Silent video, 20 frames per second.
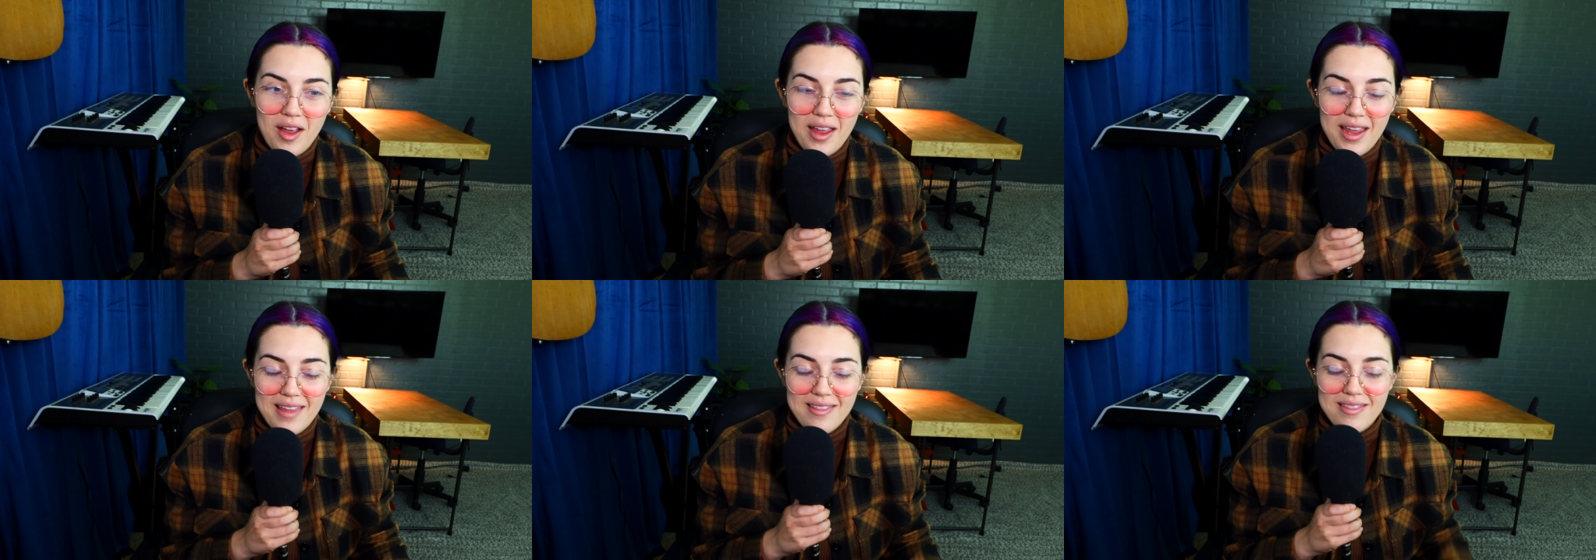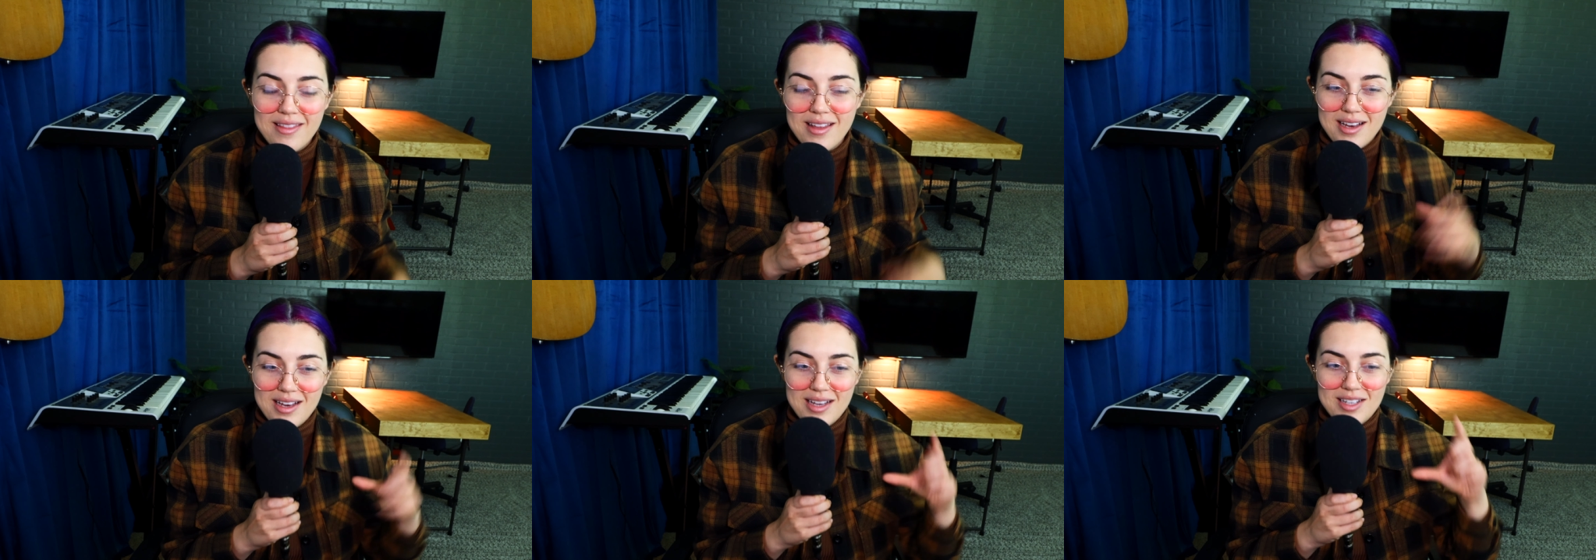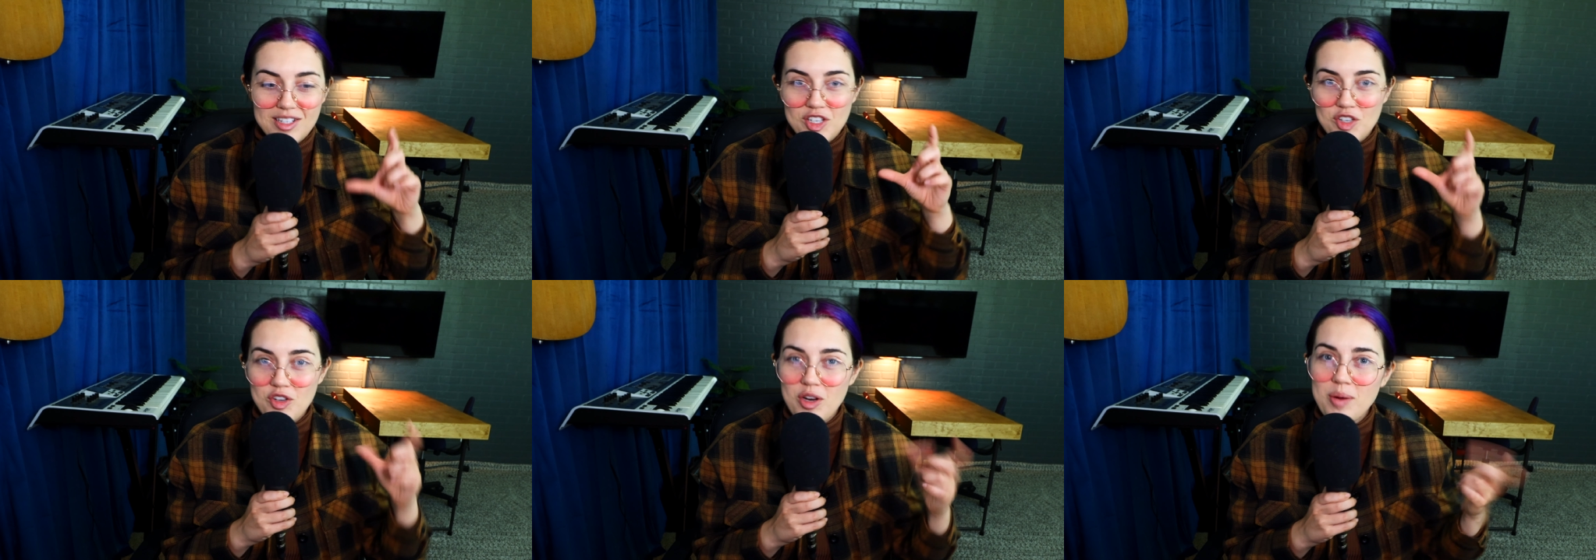in
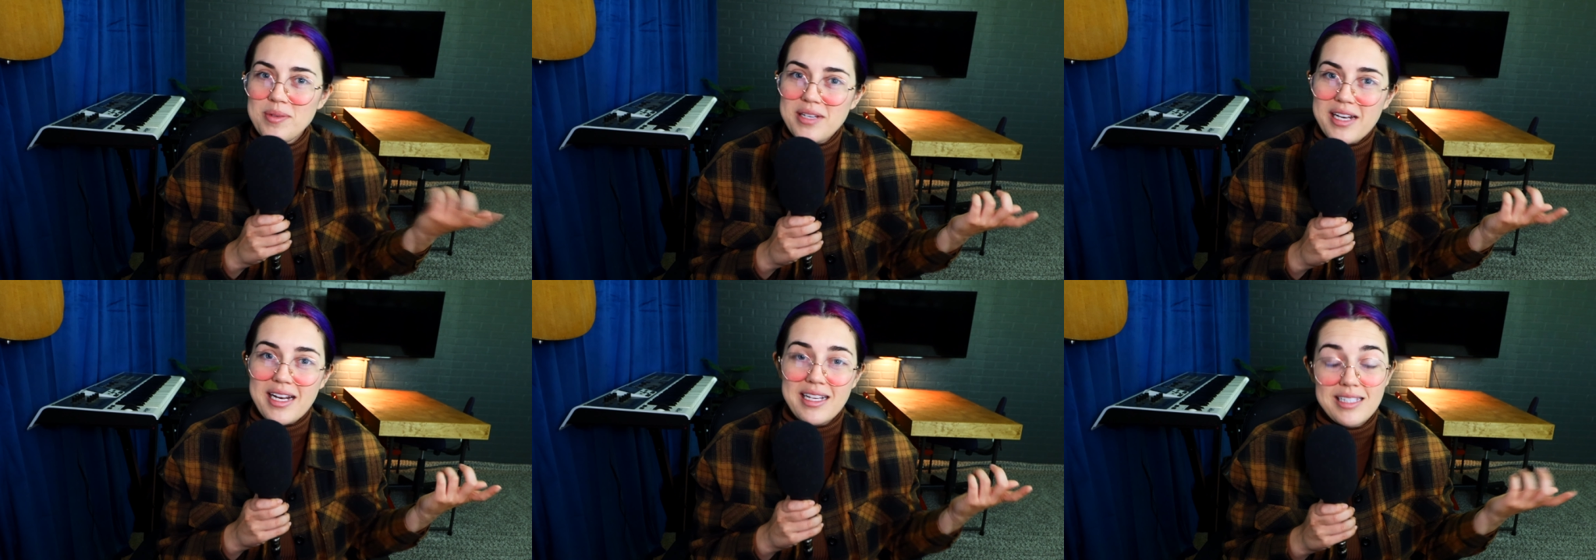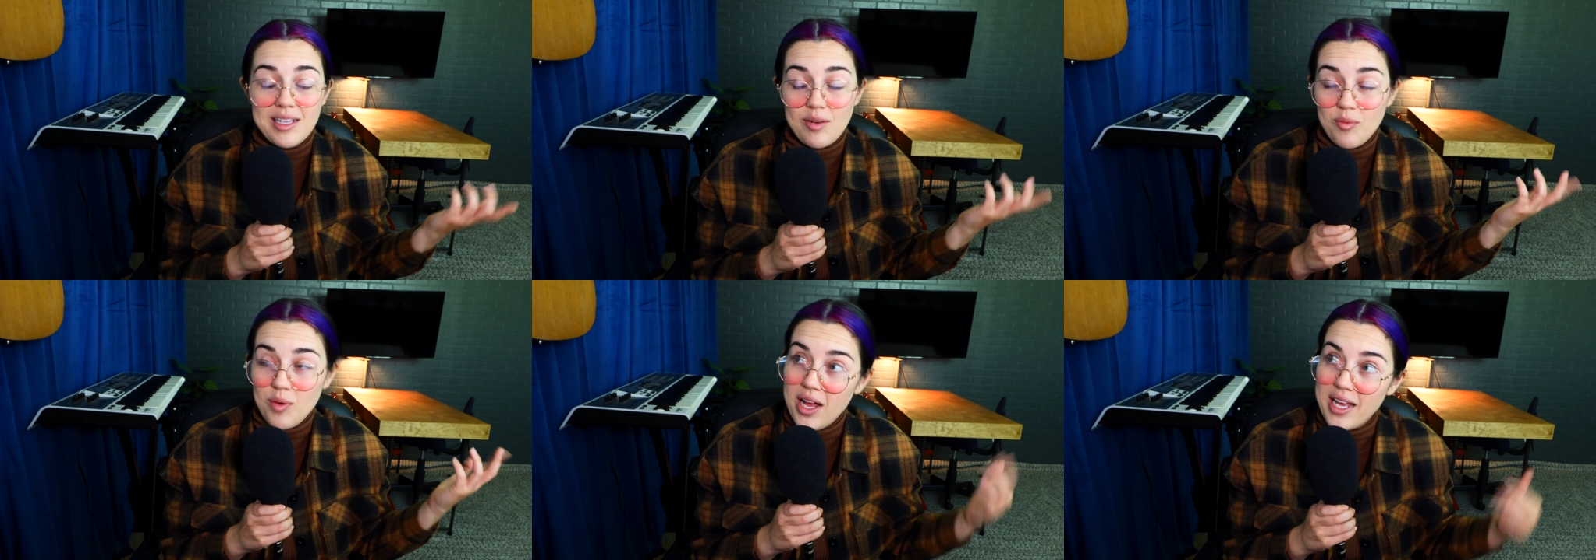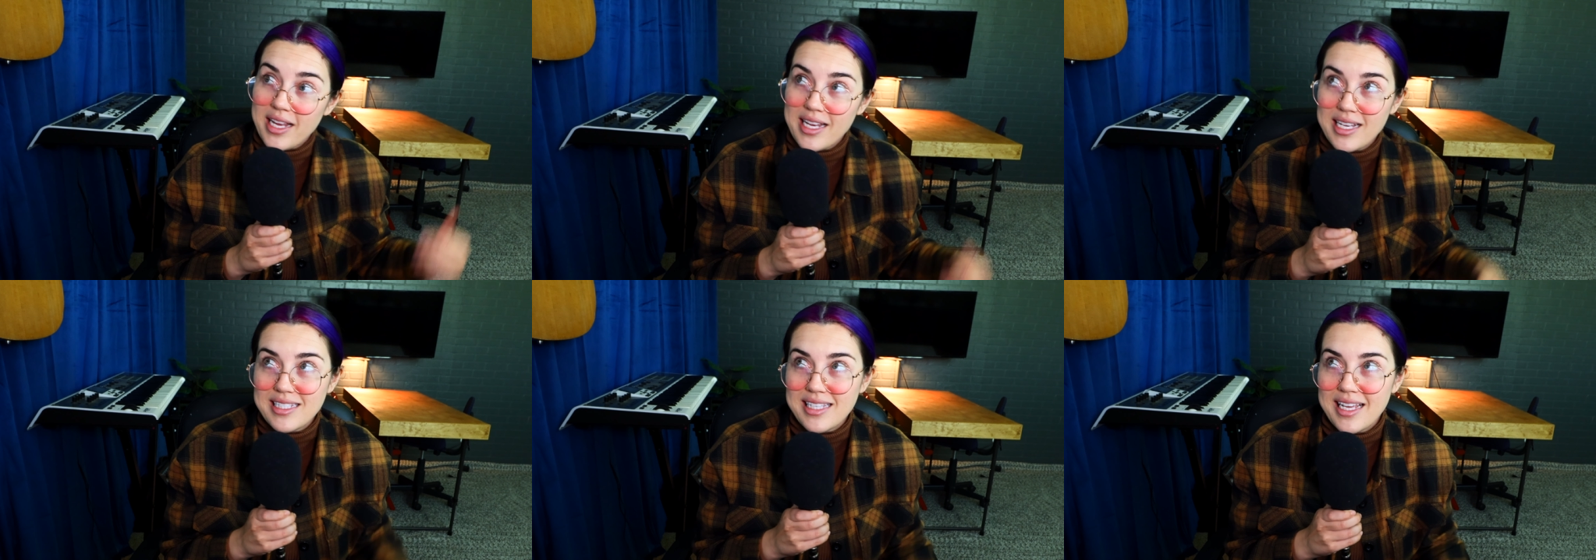the description, I said, well,
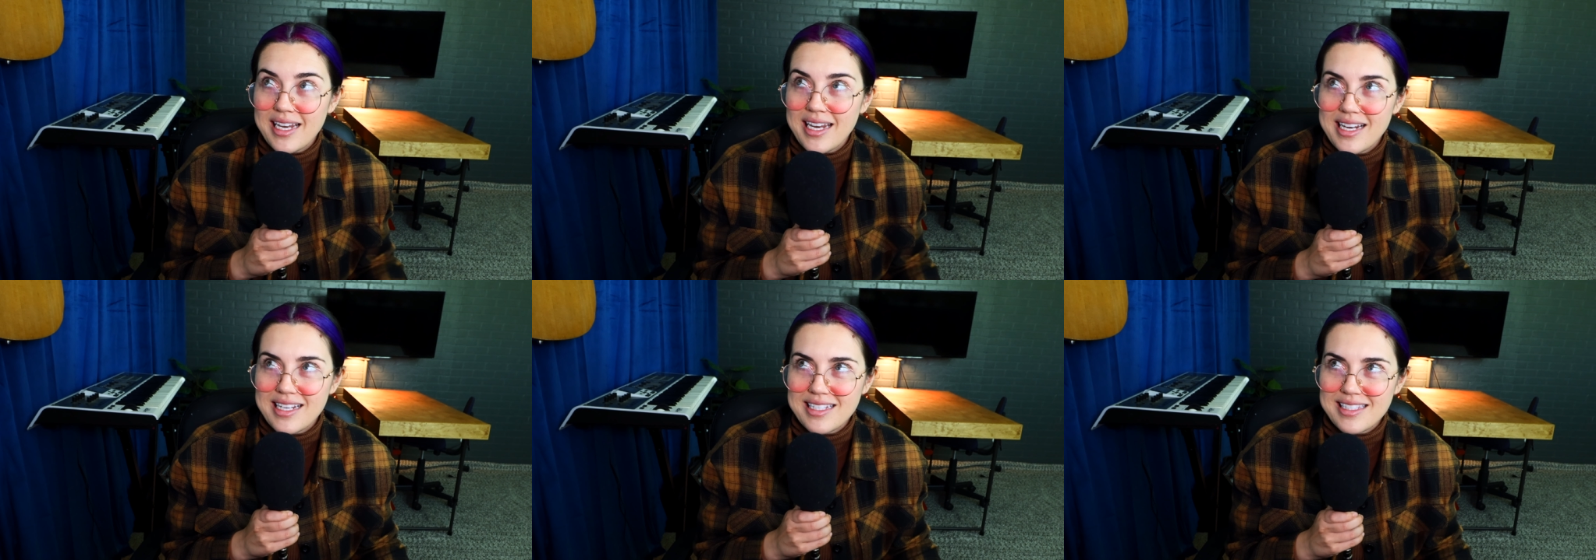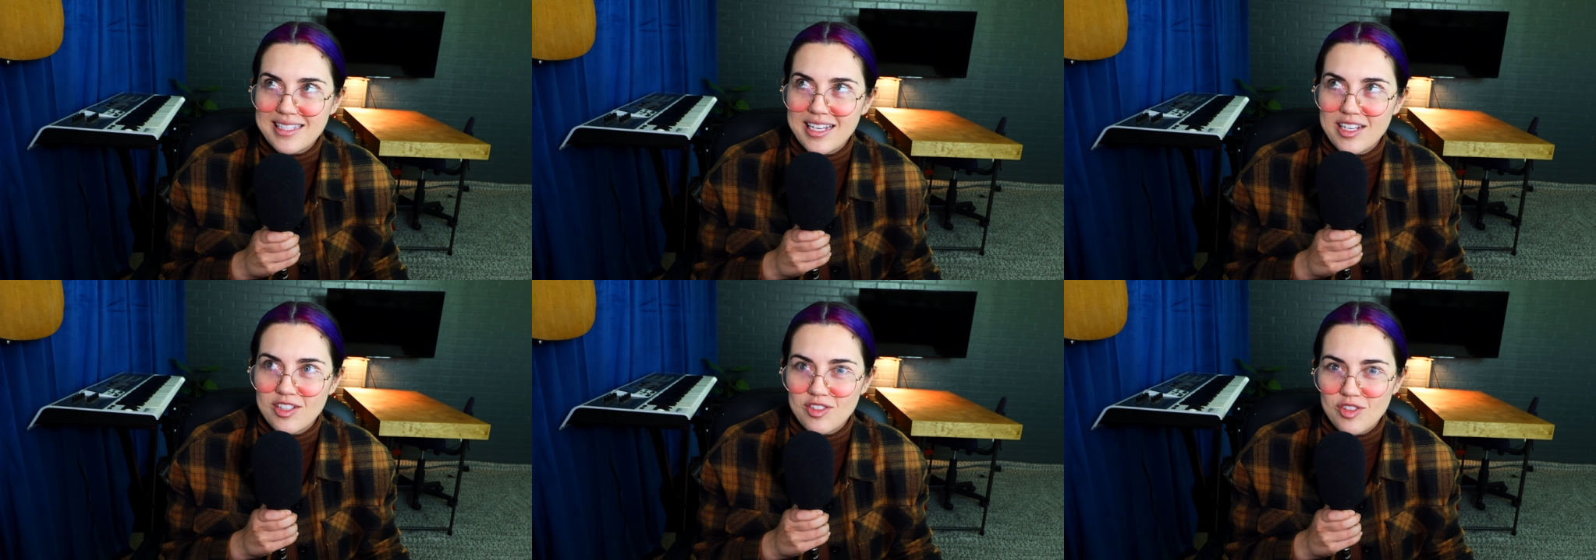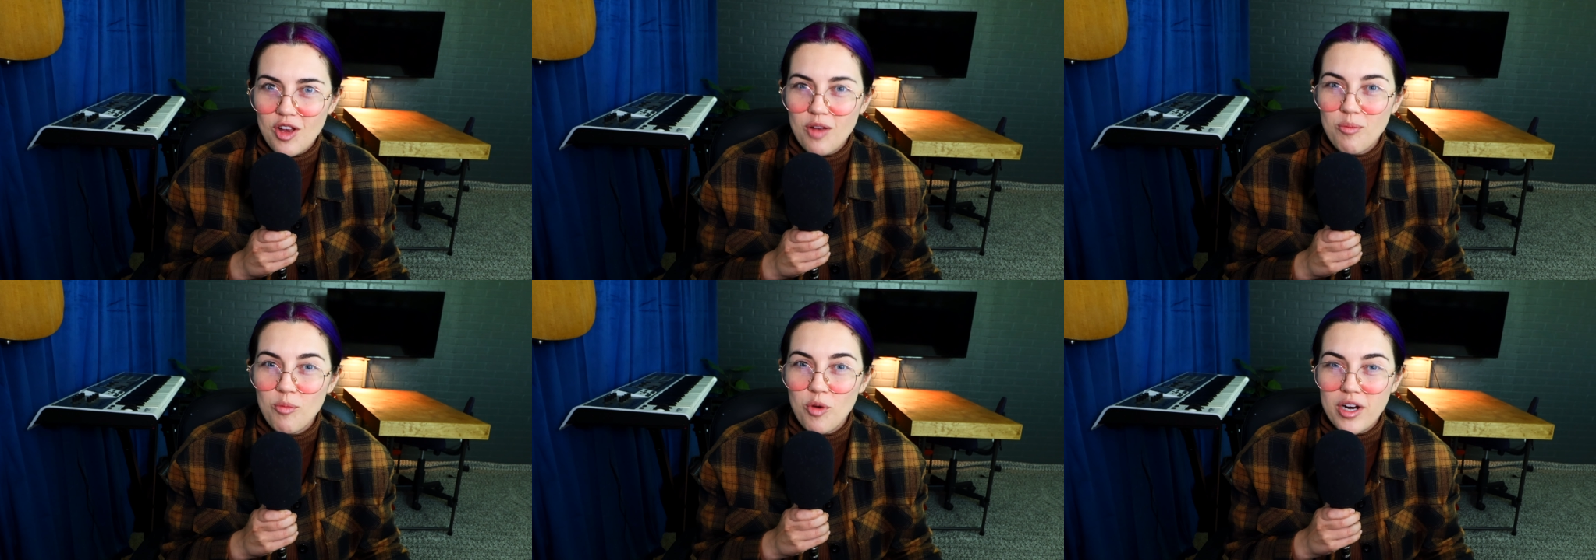I guess I need to sing a
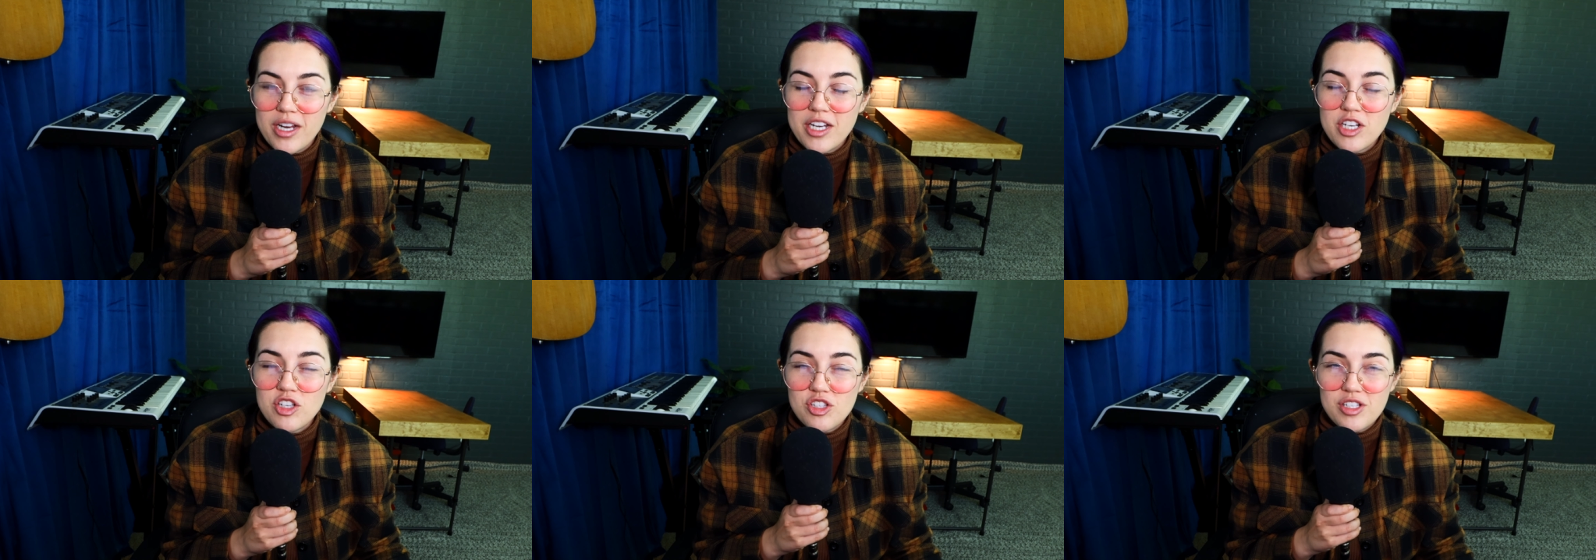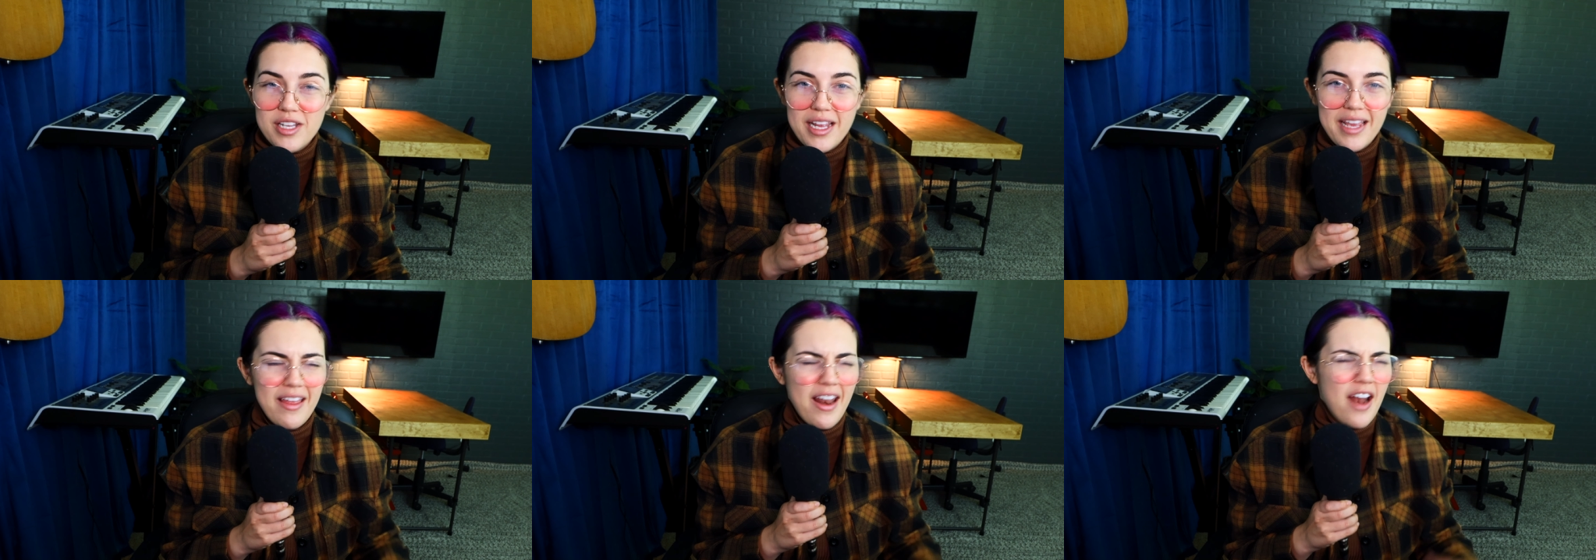song more interesting.